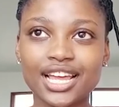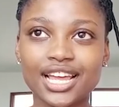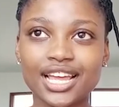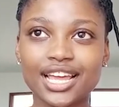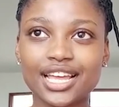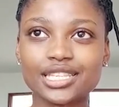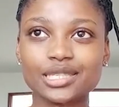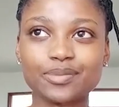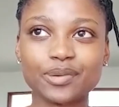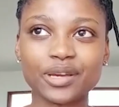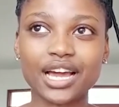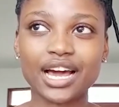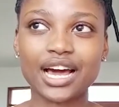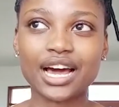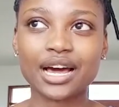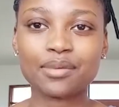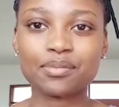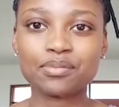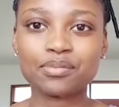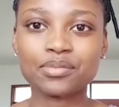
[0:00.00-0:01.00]
It's
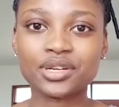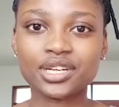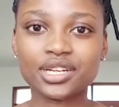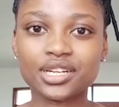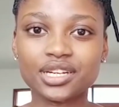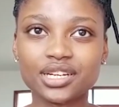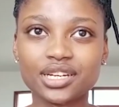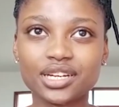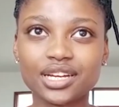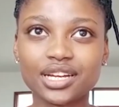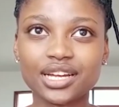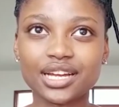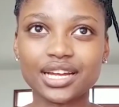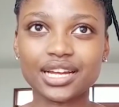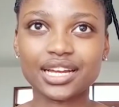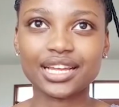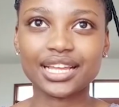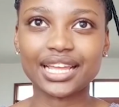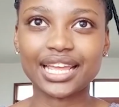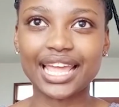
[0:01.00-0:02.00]
become
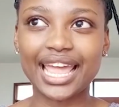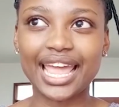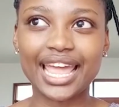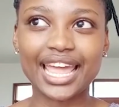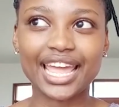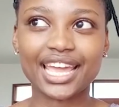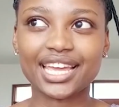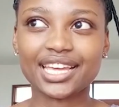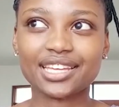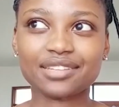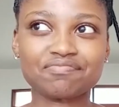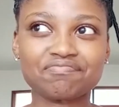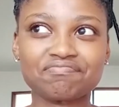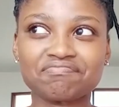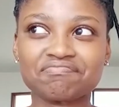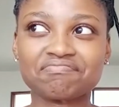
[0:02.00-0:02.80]
a,